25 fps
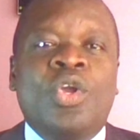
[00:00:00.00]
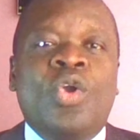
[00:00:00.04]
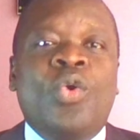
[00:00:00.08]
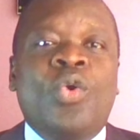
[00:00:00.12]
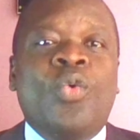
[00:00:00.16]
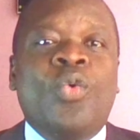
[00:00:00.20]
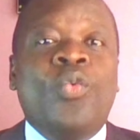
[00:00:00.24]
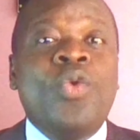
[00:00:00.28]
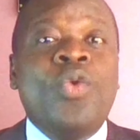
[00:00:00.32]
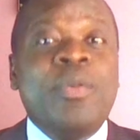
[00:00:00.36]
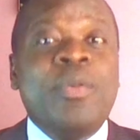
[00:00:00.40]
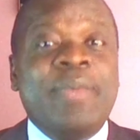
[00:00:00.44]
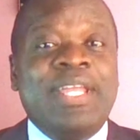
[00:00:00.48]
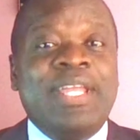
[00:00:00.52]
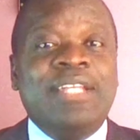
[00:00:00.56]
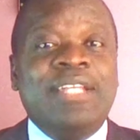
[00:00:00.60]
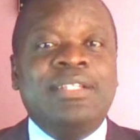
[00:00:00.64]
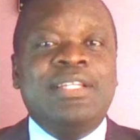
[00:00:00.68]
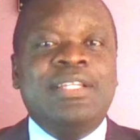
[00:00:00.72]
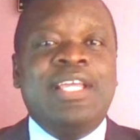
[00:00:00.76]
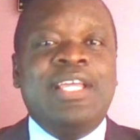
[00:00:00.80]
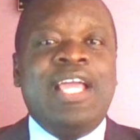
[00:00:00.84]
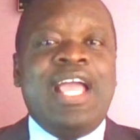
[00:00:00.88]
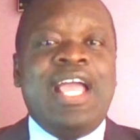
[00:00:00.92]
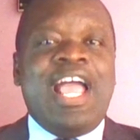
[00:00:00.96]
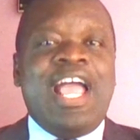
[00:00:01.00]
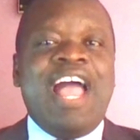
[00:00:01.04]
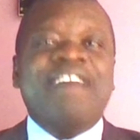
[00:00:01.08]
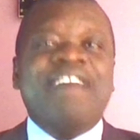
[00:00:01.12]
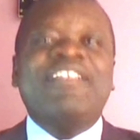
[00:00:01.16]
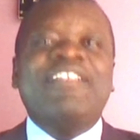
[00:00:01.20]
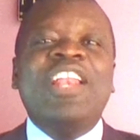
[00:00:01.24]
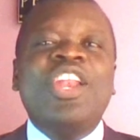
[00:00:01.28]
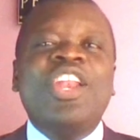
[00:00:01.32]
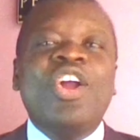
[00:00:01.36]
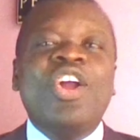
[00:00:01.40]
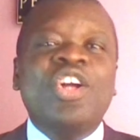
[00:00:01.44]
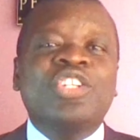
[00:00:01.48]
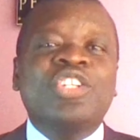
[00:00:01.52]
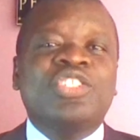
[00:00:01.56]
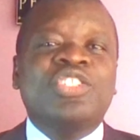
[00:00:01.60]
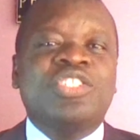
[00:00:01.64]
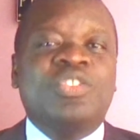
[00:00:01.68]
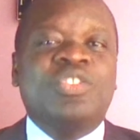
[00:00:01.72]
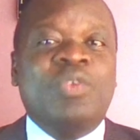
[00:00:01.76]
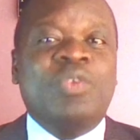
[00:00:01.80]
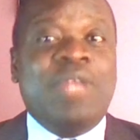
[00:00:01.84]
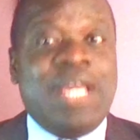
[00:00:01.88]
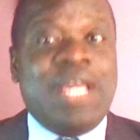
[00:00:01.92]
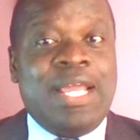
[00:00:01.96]
Women have a lot
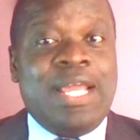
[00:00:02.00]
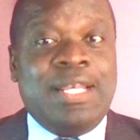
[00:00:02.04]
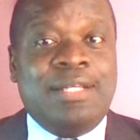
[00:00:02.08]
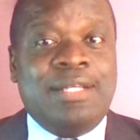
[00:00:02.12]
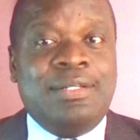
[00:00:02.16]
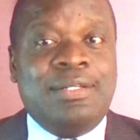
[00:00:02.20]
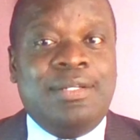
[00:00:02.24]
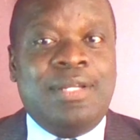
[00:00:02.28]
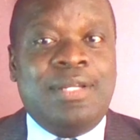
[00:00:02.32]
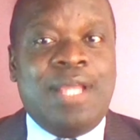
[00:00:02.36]
to learn